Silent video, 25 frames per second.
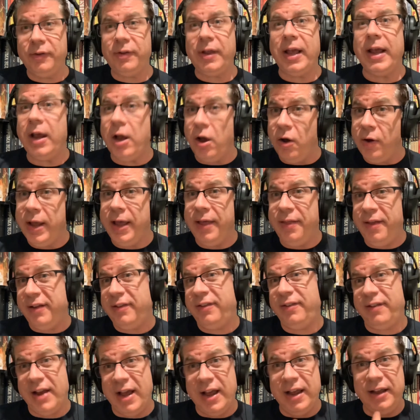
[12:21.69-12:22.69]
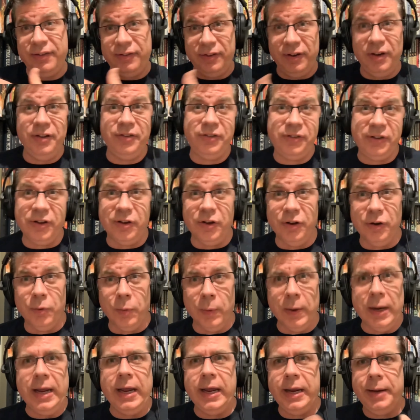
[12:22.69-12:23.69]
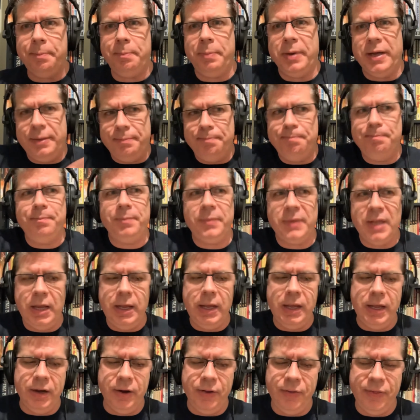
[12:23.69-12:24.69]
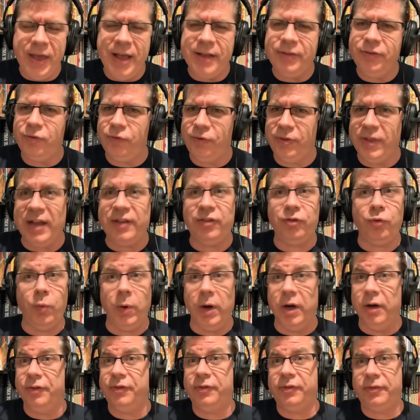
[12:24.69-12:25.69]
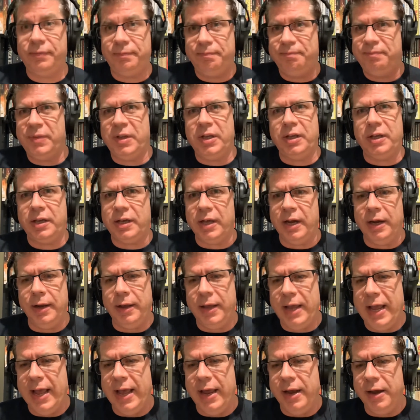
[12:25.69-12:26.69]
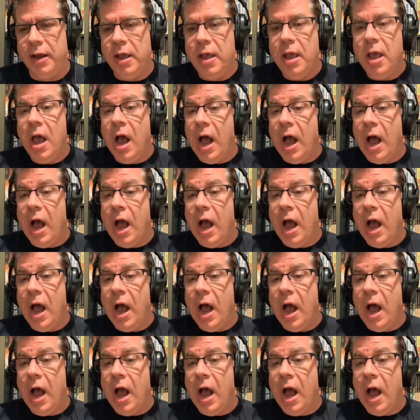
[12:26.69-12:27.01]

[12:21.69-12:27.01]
It's like, okay, that's nice. And it's a good read, but that's where it's going to end.